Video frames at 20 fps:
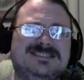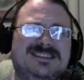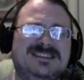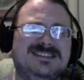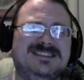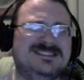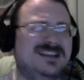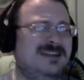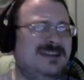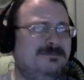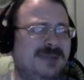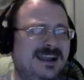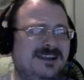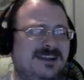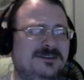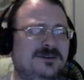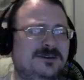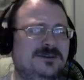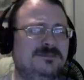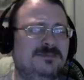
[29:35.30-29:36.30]
does that make a
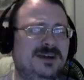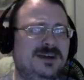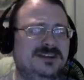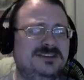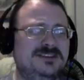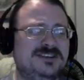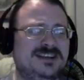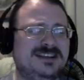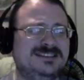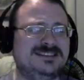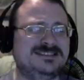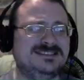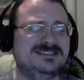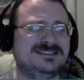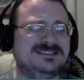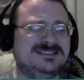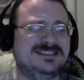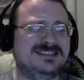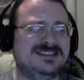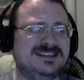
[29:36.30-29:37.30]
good Munchkin?
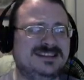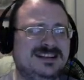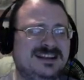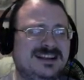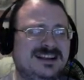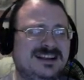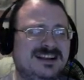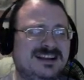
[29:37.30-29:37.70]
Hey, you know,